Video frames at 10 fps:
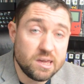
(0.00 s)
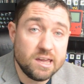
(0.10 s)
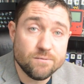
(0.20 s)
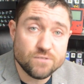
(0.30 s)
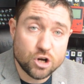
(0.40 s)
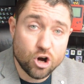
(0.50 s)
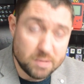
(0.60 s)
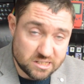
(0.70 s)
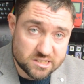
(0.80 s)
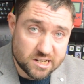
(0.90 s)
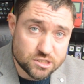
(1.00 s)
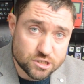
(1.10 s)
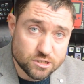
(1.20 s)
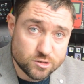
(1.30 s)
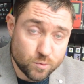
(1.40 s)
in the comment
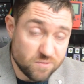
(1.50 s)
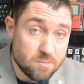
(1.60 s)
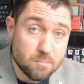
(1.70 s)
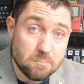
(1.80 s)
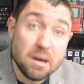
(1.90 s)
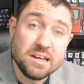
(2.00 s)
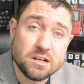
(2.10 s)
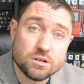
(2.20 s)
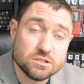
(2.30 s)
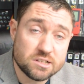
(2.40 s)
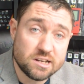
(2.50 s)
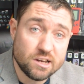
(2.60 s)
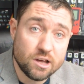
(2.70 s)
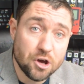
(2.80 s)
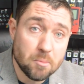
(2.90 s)
sections within my main content
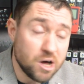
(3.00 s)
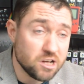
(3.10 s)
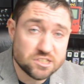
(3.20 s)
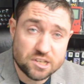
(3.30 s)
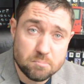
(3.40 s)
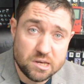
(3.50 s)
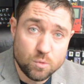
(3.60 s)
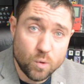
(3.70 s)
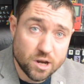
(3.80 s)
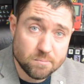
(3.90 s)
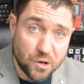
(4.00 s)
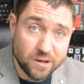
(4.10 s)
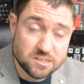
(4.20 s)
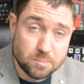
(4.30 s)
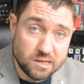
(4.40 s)
asking me when I'm going
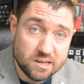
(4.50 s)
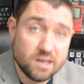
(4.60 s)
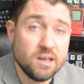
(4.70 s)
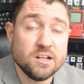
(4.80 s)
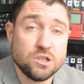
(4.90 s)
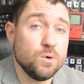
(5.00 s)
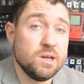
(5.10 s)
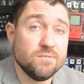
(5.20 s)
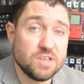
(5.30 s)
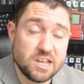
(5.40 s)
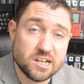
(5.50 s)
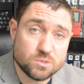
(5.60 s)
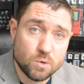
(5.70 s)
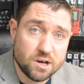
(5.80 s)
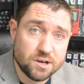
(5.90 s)
to be doing the next
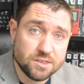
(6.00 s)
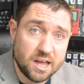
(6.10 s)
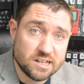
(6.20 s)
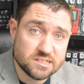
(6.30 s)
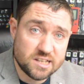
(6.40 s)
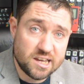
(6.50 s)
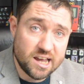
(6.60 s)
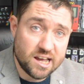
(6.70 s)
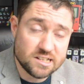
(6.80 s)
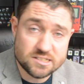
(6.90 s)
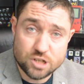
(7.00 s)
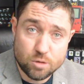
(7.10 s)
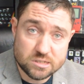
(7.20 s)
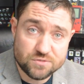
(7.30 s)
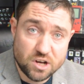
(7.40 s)
one, as they had so
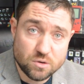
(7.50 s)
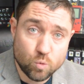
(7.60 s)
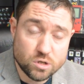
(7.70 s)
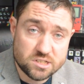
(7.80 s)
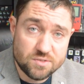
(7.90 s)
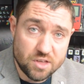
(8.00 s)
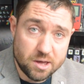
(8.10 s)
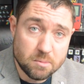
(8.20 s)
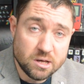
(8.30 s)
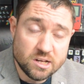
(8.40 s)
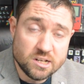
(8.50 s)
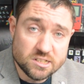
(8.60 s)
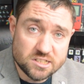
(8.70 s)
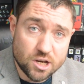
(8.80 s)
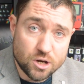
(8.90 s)
much fun watching them.
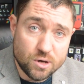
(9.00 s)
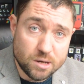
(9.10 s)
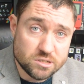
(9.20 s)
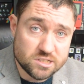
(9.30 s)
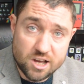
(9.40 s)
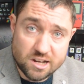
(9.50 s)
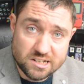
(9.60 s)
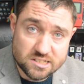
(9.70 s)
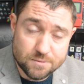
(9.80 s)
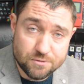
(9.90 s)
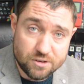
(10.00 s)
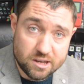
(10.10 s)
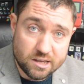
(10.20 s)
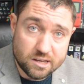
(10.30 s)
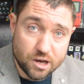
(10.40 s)
So it was certainly
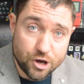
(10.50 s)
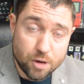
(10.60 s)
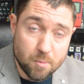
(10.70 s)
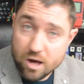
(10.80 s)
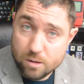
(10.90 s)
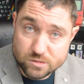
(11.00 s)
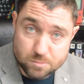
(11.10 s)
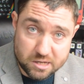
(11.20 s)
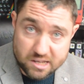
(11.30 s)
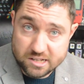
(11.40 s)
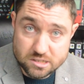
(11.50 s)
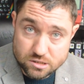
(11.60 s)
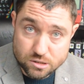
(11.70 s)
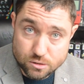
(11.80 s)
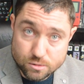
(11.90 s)
something I was beginning to
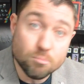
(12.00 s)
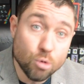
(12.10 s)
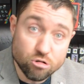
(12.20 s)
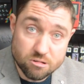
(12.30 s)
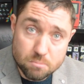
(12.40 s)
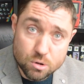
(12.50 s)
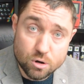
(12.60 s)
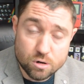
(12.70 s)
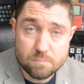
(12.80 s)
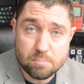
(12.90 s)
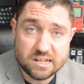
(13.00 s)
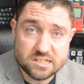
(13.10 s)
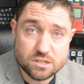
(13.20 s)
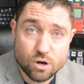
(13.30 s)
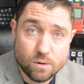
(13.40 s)
do more and more
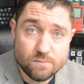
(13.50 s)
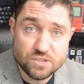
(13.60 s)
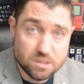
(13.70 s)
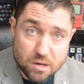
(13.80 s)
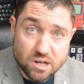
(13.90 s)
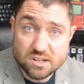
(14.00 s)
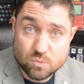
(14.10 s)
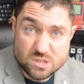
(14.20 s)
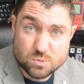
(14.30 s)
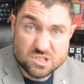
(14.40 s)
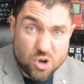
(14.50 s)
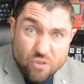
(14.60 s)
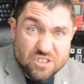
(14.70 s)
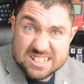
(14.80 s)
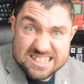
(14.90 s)
based on the demand, which was
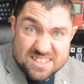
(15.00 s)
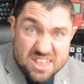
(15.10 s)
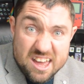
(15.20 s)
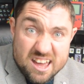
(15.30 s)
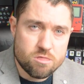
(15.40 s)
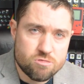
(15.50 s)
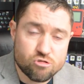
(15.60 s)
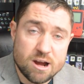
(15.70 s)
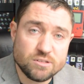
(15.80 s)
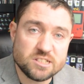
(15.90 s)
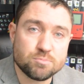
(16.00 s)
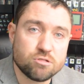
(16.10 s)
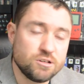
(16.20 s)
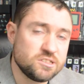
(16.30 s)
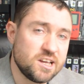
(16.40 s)
obviously there. Throughout this
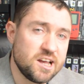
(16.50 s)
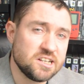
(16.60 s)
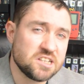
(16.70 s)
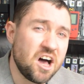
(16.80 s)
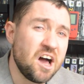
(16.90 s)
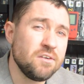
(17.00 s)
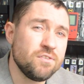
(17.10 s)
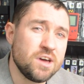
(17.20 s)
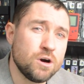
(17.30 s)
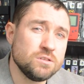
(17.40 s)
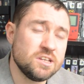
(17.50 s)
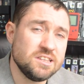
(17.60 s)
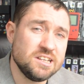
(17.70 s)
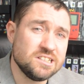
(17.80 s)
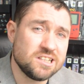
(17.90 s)
process, I felt that
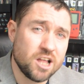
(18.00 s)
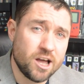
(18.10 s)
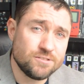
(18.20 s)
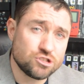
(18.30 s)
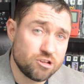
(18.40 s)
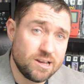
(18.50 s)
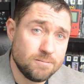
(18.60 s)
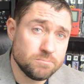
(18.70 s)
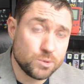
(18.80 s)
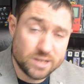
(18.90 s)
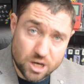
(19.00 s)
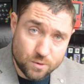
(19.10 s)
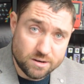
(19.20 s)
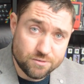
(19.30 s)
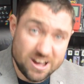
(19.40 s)
these live streams were
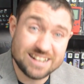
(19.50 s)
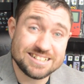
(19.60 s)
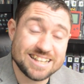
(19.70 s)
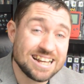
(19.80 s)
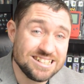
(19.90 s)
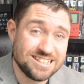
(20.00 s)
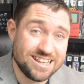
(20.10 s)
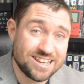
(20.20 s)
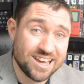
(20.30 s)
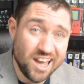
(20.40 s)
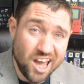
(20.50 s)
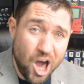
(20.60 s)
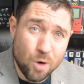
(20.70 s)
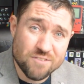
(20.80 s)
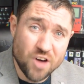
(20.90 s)
going fantastic.
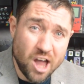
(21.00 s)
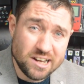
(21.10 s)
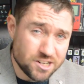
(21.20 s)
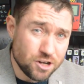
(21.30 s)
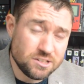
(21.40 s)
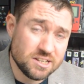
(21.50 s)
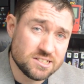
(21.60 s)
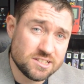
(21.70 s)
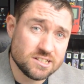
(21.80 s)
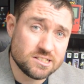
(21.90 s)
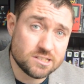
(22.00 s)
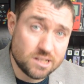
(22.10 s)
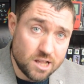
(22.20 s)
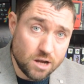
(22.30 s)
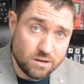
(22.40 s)
However, I noticed that
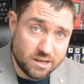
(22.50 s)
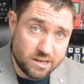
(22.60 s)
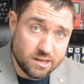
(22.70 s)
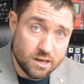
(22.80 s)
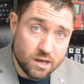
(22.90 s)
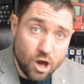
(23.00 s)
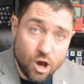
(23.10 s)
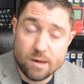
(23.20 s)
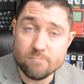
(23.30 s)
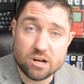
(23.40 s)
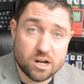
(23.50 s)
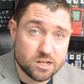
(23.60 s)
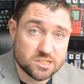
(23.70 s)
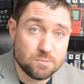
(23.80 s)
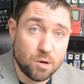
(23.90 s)
slowly, in
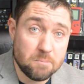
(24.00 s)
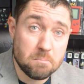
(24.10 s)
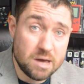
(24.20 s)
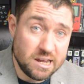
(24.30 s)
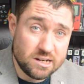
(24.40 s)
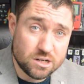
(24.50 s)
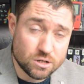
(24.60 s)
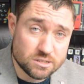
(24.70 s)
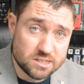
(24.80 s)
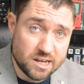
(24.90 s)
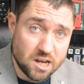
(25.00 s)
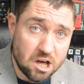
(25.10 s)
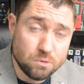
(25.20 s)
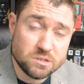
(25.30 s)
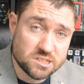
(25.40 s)
regards to my main content,
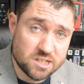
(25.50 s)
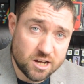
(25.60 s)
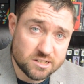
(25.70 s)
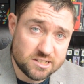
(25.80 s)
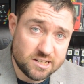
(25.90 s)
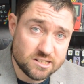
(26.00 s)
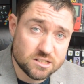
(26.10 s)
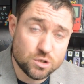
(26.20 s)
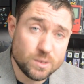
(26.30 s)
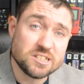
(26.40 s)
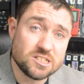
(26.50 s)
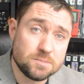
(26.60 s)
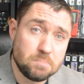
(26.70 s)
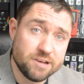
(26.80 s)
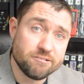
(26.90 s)
I was starting to
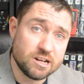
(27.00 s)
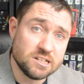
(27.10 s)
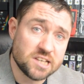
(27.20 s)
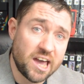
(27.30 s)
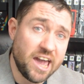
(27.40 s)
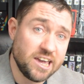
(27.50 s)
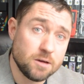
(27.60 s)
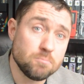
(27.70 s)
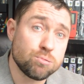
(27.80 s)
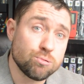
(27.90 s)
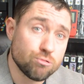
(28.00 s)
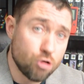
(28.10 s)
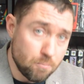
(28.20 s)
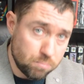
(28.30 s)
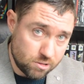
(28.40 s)
experience a
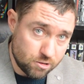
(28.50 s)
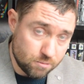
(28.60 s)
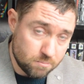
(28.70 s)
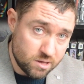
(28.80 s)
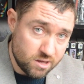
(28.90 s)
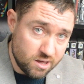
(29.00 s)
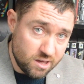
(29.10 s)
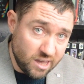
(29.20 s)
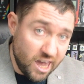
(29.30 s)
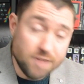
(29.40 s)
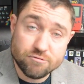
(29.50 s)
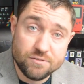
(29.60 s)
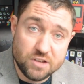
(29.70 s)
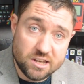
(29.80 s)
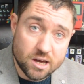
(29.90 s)
problem. Every
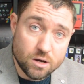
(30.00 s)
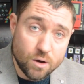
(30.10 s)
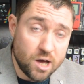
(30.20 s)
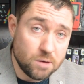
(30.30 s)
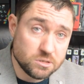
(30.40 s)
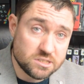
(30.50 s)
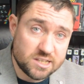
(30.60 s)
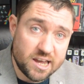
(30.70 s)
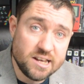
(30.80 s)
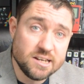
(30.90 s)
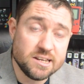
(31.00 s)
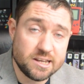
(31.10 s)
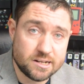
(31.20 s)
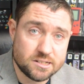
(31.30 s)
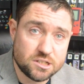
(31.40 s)
video I was
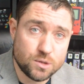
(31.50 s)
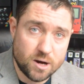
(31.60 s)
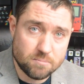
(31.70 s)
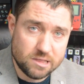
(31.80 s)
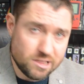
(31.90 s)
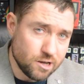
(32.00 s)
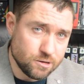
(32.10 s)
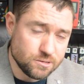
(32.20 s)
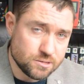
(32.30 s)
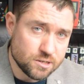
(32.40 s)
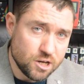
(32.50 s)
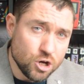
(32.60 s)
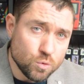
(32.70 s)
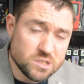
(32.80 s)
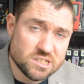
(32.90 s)
tending to upload
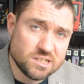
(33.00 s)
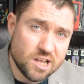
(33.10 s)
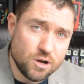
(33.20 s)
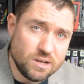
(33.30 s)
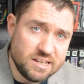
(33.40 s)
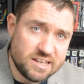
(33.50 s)
was slowly